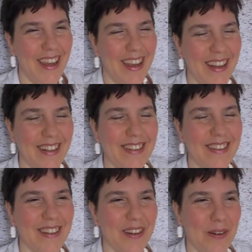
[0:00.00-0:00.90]

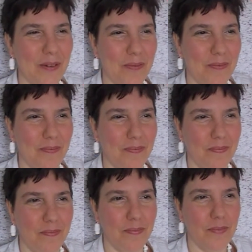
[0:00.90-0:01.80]
And
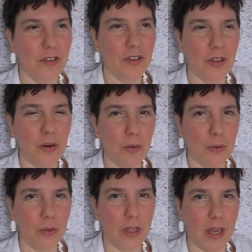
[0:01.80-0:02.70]
so
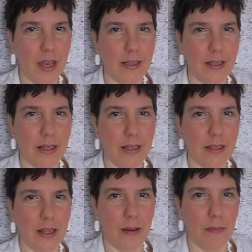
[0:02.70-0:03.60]
today I take a
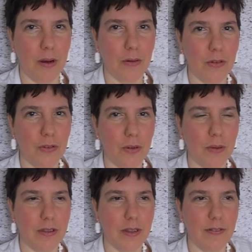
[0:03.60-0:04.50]
time out for
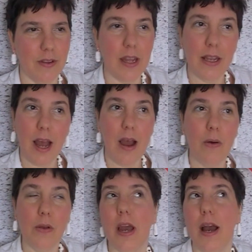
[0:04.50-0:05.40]
myself. And
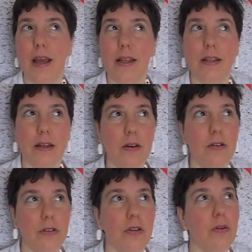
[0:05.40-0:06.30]
oh yeah, and
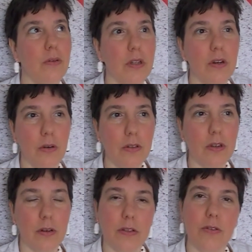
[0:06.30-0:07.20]
also the
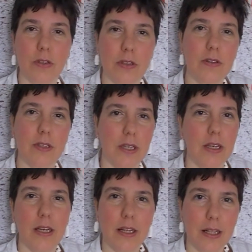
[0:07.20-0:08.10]
consequence was
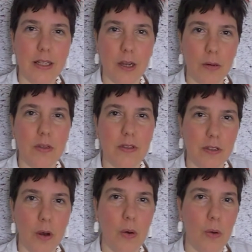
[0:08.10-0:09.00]
that I was
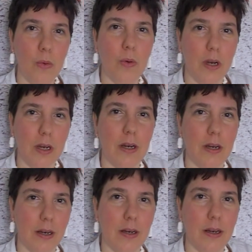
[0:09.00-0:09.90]
so
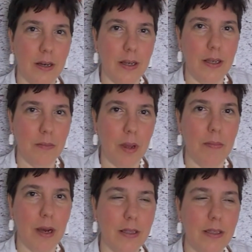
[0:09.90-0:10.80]
in my
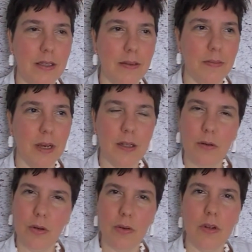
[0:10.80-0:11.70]
body. I don't
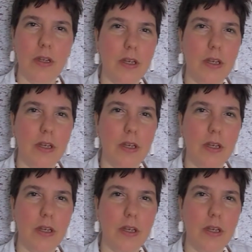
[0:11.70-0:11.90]
know,